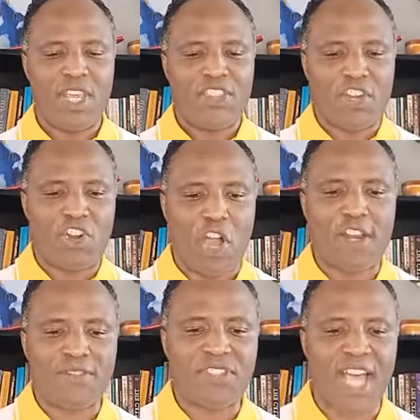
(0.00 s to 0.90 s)
The
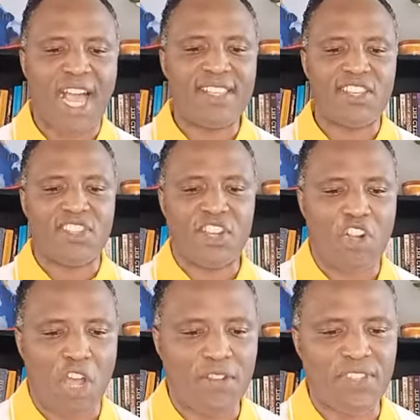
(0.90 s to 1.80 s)
God of science is the
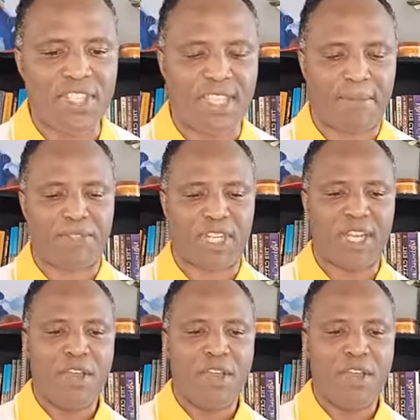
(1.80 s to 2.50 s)
God of the skeptic.